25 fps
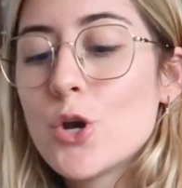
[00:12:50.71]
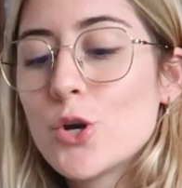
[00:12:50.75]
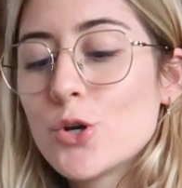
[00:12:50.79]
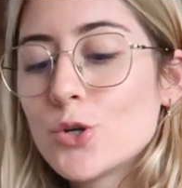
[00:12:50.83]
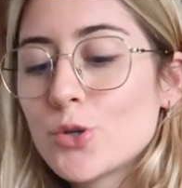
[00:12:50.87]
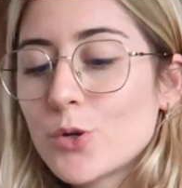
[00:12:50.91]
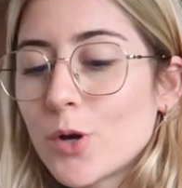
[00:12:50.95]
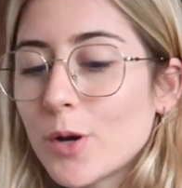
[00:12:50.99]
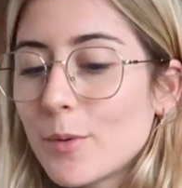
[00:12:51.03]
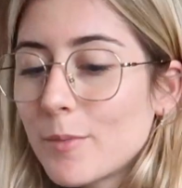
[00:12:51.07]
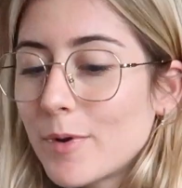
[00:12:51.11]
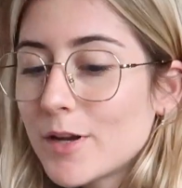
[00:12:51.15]

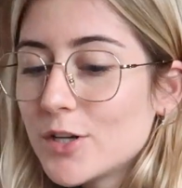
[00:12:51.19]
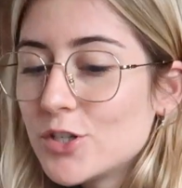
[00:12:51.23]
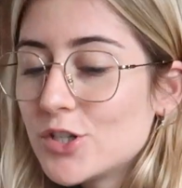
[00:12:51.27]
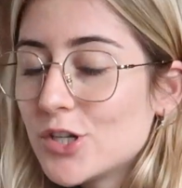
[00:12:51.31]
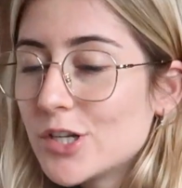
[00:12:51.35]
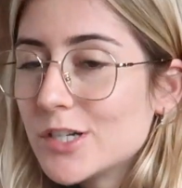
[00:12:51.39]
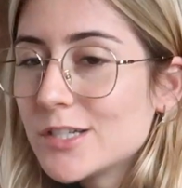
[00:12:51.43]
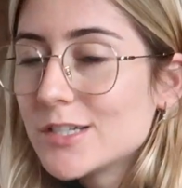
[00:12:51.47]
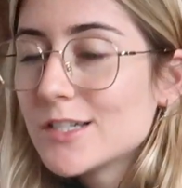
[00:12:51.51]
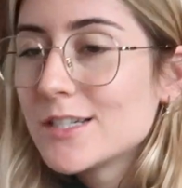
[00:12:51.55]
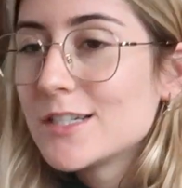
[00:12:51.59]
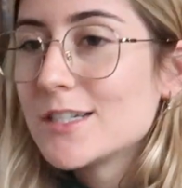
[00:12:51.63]
drink my
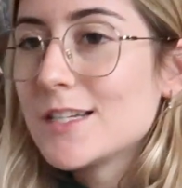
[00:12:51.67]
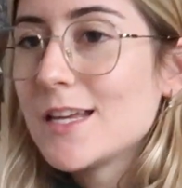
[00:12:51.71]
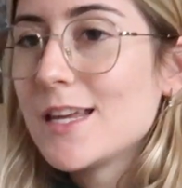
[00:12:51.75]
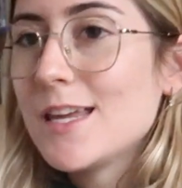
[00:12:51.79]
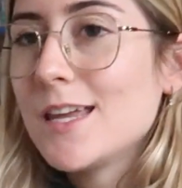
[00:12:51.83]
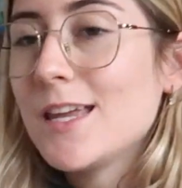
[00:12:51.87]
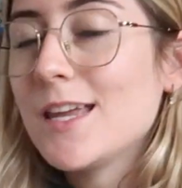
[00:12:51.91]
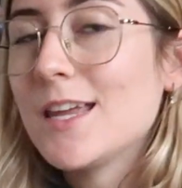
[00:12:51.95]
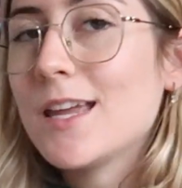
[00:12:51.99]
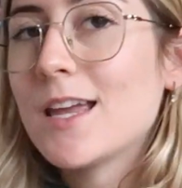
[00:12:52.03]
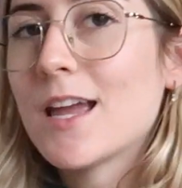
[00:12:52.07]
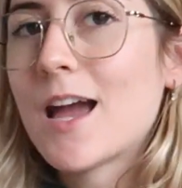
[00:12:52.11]
ginger
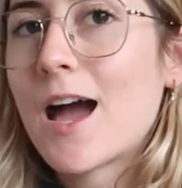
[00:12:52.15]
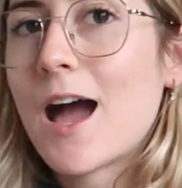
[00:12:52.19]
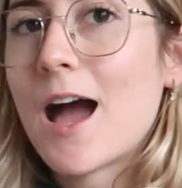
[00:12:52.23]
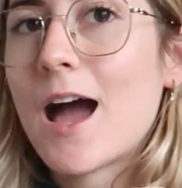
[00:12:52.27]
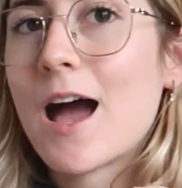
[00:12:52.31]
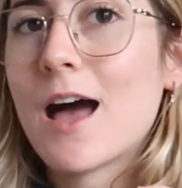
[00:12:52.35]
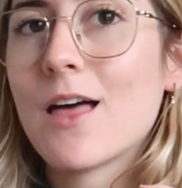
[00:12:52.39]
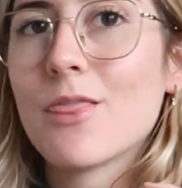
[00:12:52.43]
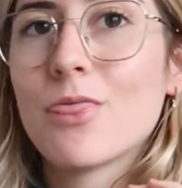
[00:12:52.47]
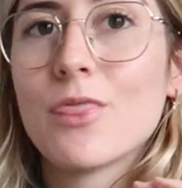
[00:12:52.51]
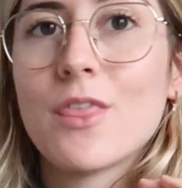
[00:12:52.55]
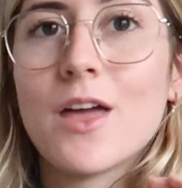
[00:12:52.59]
tea,
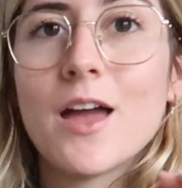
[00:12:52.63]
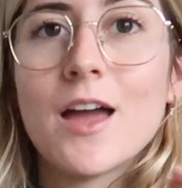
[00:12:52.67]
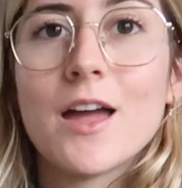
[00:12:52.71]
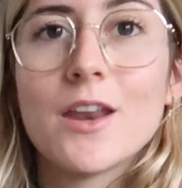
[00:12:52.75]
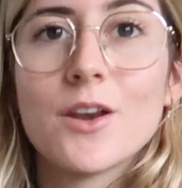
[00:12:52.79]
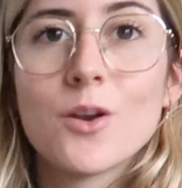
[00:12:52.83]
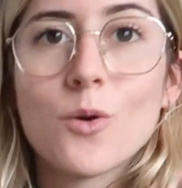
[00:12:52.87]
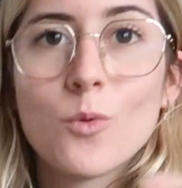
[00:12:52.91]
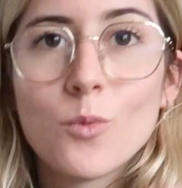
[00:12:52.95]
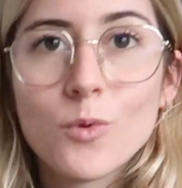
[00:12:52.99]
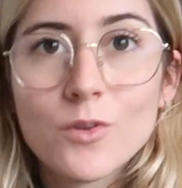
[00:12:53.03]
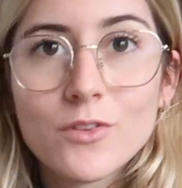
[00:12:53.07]
and
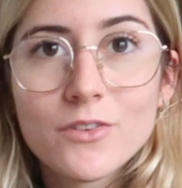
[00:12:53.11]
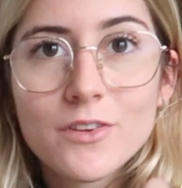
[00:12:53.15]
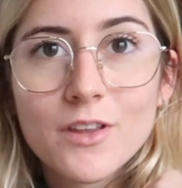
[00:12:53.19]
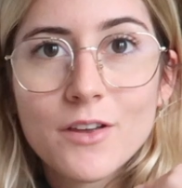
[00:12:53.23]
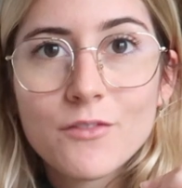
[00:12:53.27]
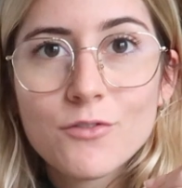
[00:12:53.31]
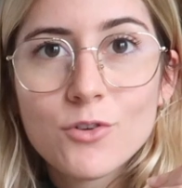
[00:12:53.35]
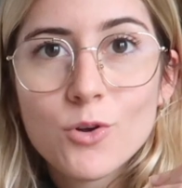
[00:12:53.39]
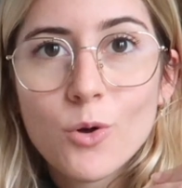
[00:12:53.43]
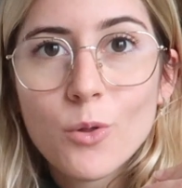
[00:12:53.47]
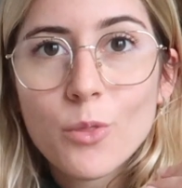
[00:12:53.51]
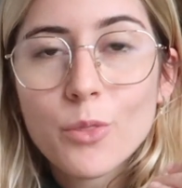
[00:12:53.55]
then once
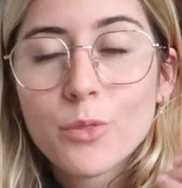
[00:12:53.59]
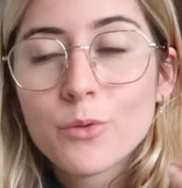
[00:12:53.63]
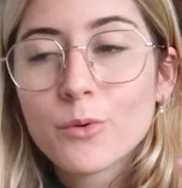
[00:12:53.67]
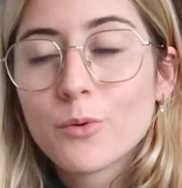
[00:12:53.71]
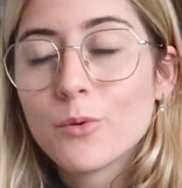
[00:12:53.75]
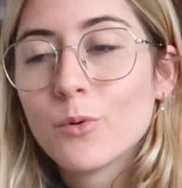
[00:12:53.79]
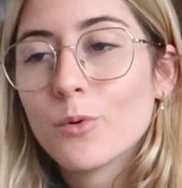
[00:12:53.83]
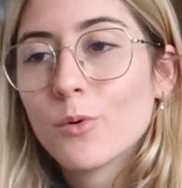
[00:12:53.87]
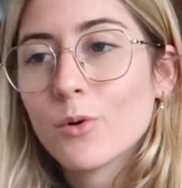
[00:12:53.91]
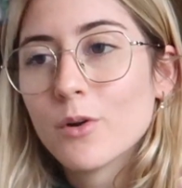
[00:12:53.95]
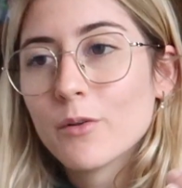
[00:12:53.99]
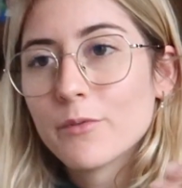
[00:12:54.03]
I've gone
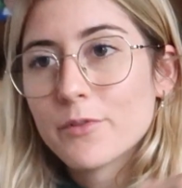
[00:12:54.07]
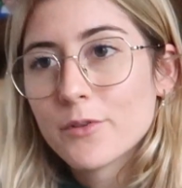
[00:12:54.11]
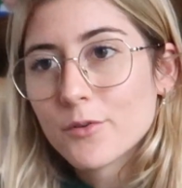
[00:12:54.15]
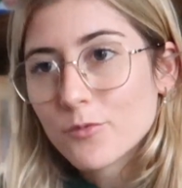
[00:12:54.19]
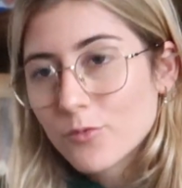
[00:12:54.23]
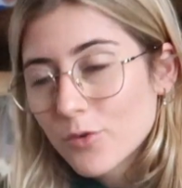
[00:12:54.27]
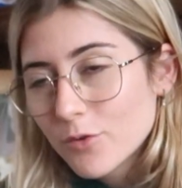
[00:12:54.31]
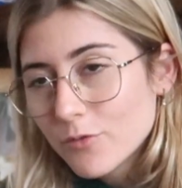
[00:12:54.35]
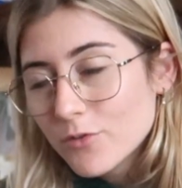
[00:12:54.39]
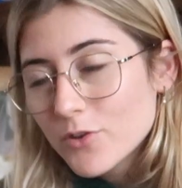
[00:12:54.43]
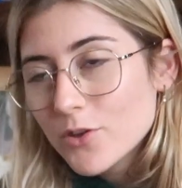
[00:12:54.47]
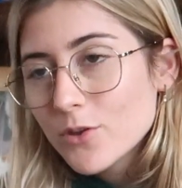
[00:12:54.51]
through all of the
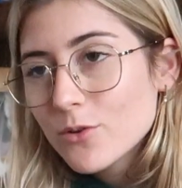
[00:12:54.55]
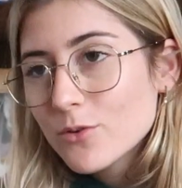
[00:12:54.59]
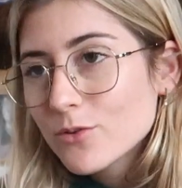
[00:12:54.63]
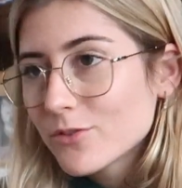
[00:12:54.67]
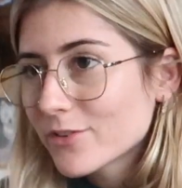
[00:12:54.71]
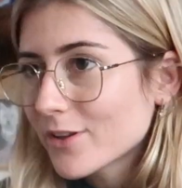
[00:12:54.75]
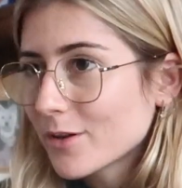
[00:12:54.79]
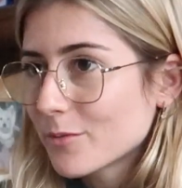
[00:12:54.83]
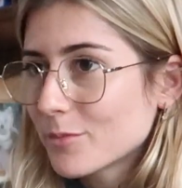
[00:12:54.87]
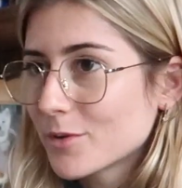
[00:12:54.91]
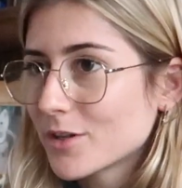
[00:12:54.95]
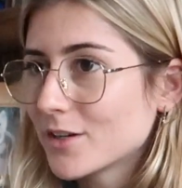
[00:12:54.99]
reviews,
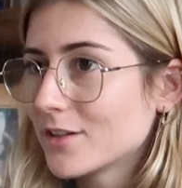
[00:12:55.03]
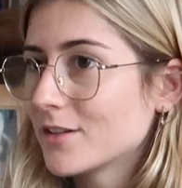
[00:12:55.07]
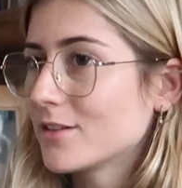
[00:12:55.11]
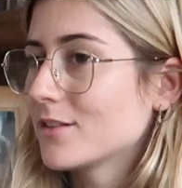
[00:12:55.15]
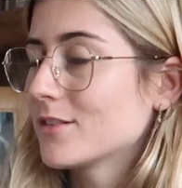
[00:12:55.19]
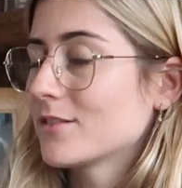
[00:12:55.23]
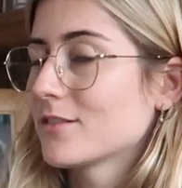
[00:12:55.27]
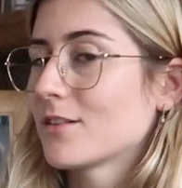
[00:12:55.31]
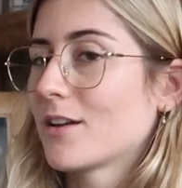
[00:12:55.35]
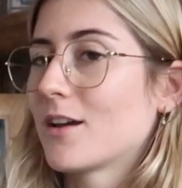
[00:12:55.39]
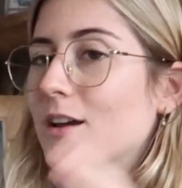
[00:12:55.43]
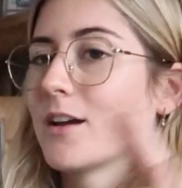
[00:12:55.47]
I'm gonna
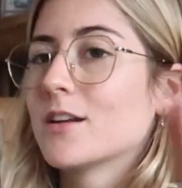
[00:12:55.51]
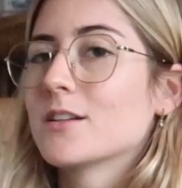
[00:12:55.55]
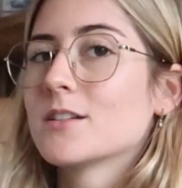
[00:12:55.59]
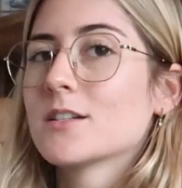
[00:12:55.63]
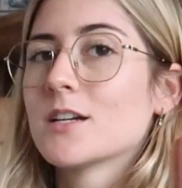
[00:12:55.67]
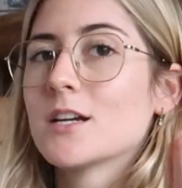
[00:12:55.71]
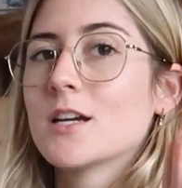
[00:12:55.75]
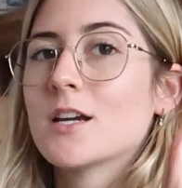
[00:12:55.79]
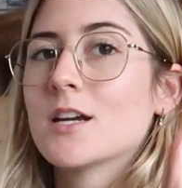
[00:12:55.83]
decide